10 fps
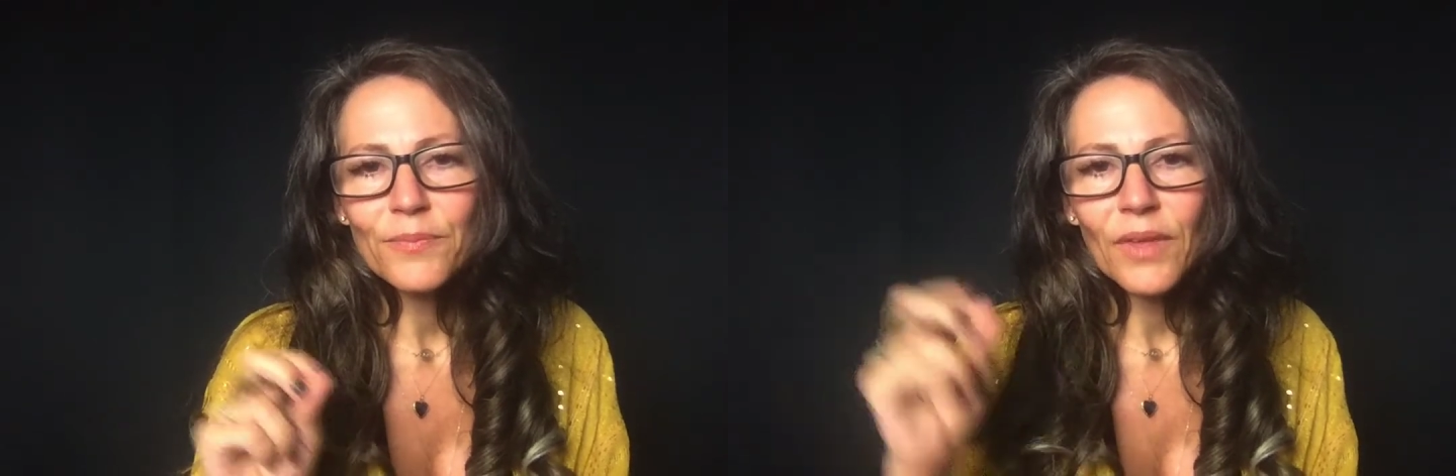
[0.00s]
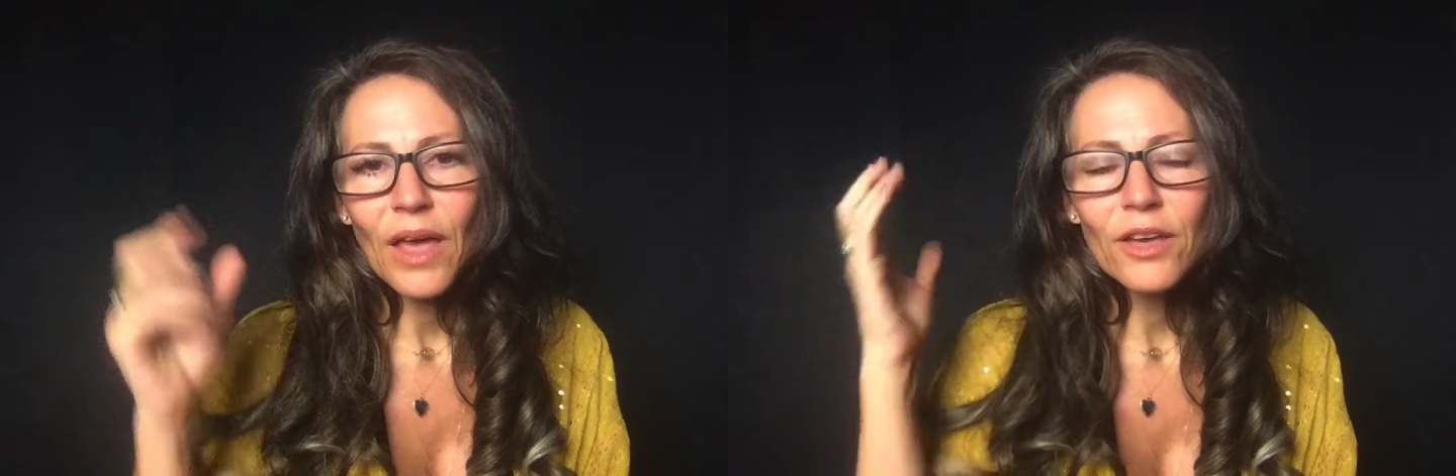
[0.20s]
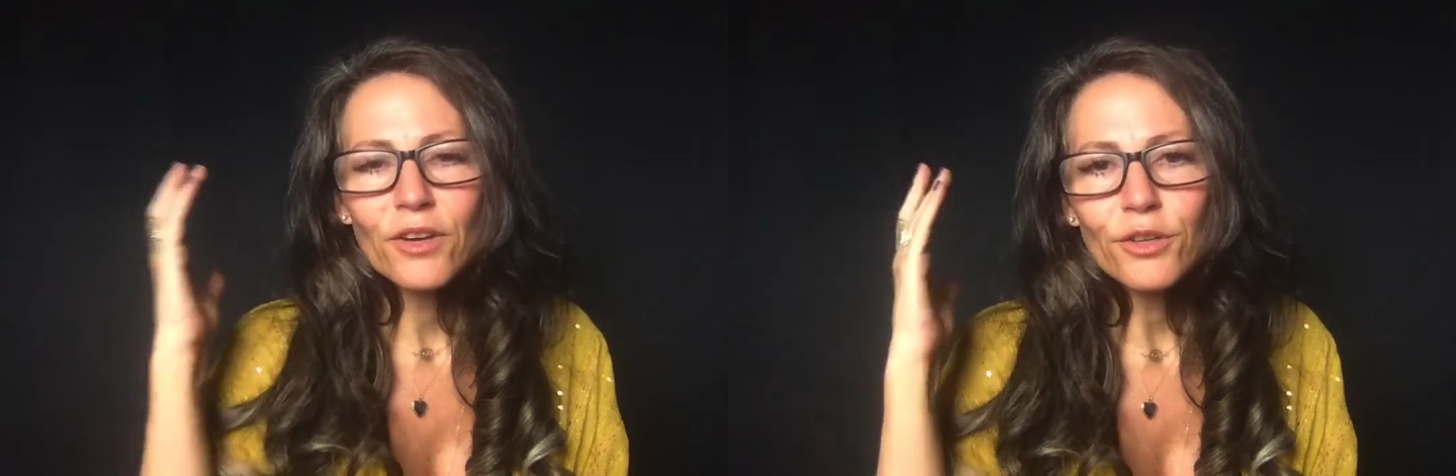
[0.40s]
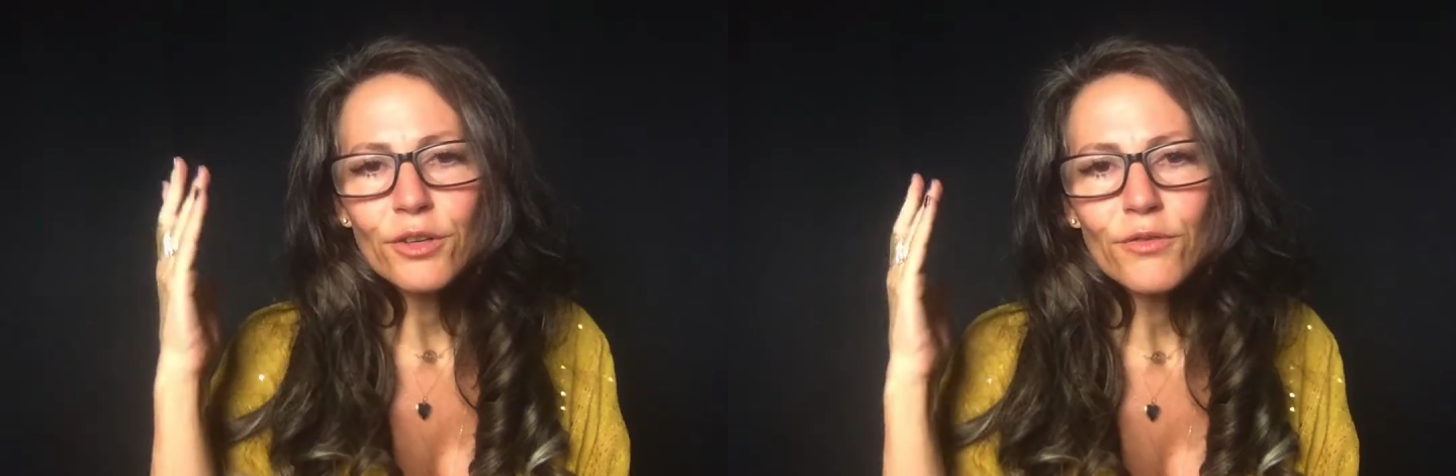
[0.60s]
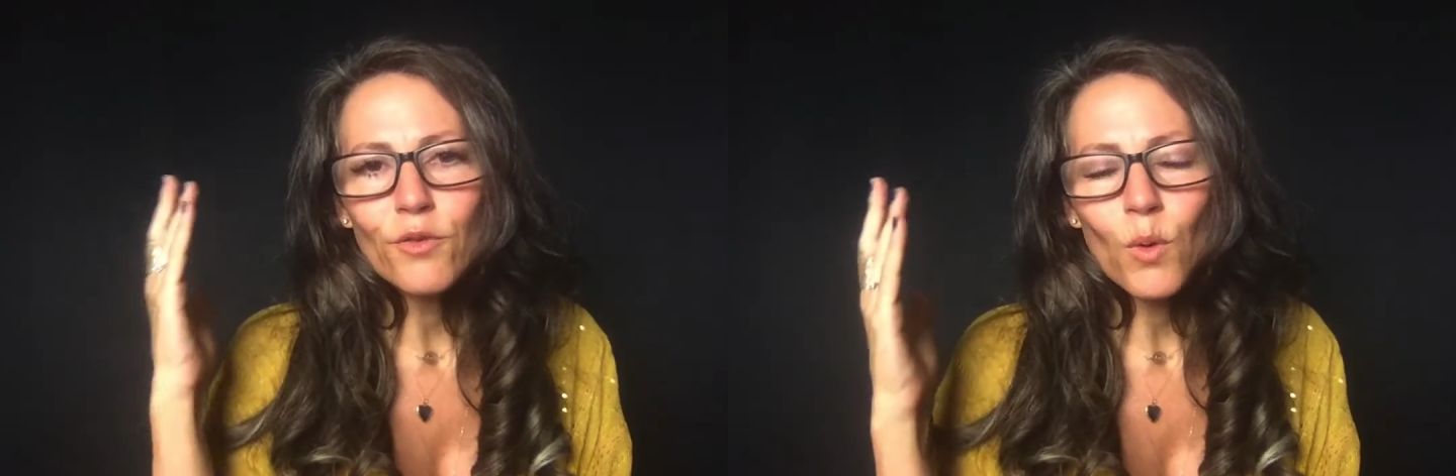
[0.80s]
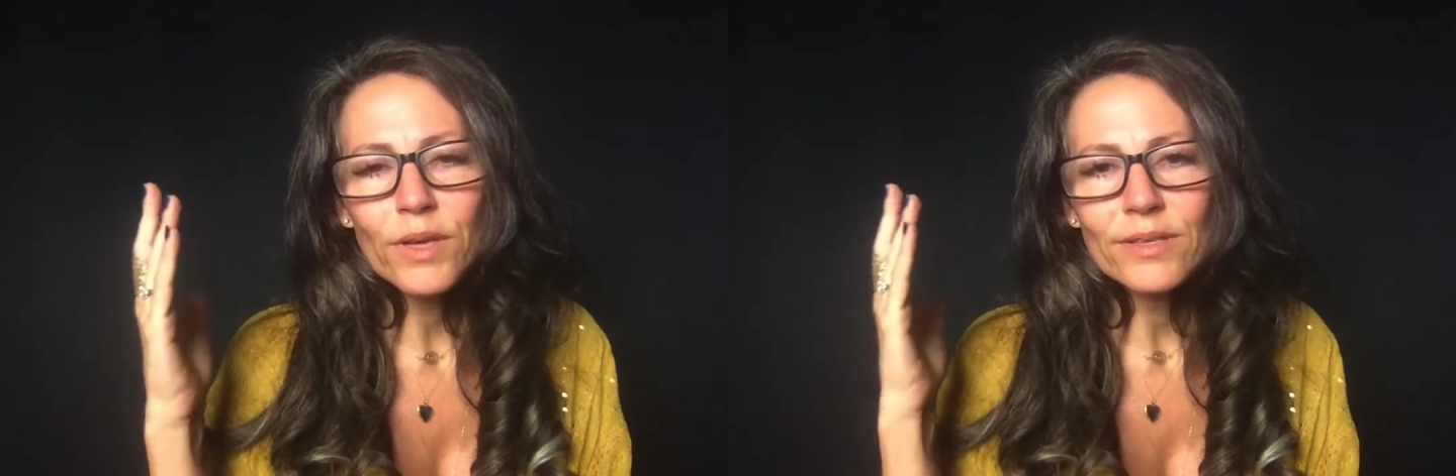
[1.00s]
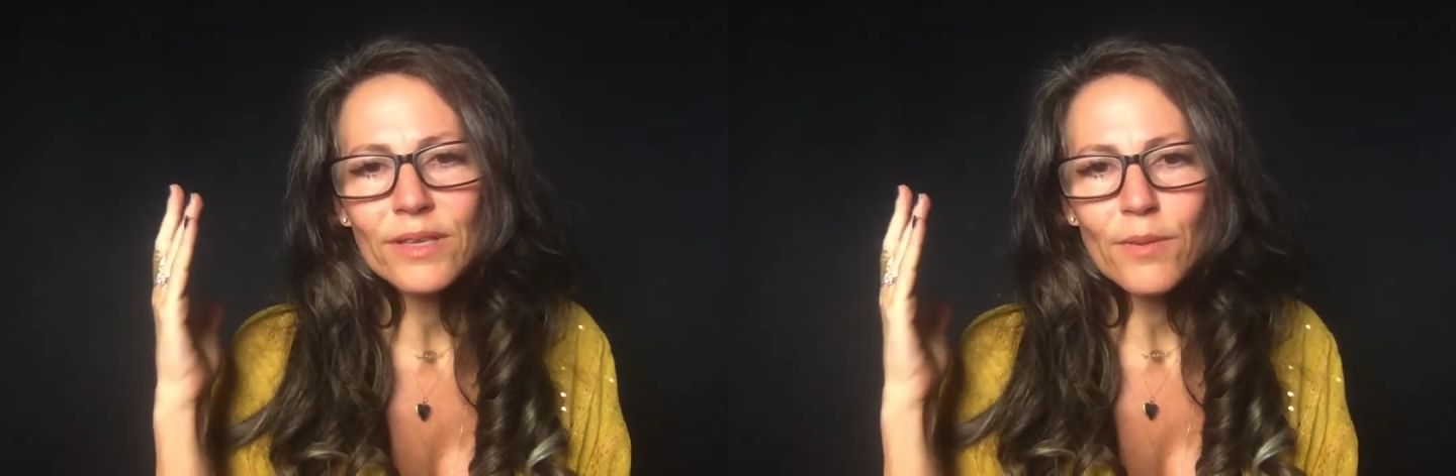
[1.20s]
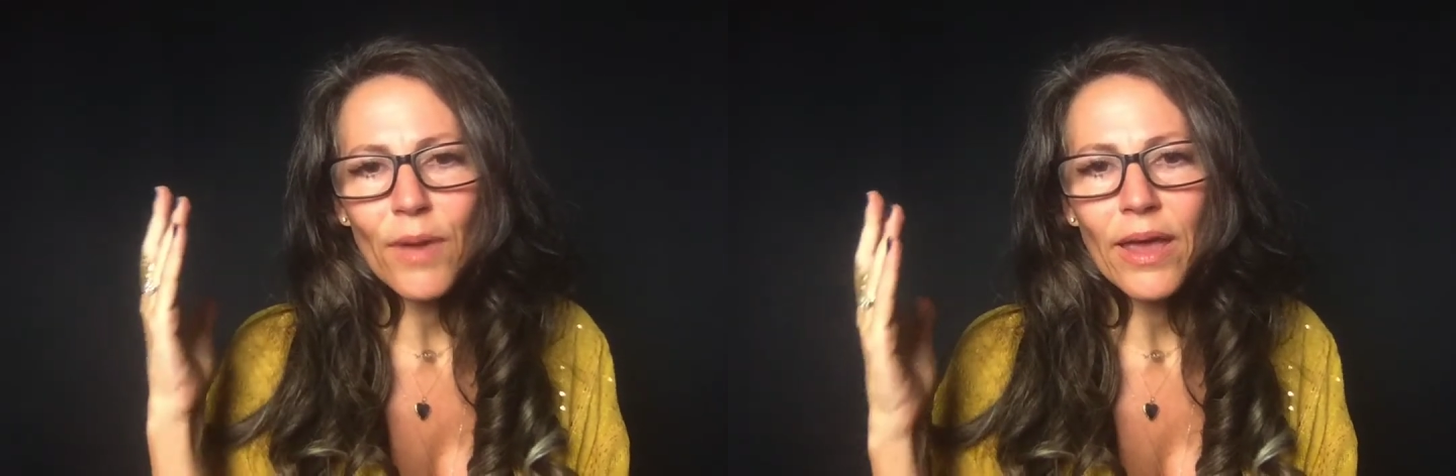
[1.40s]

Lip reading: I had heard a voice in my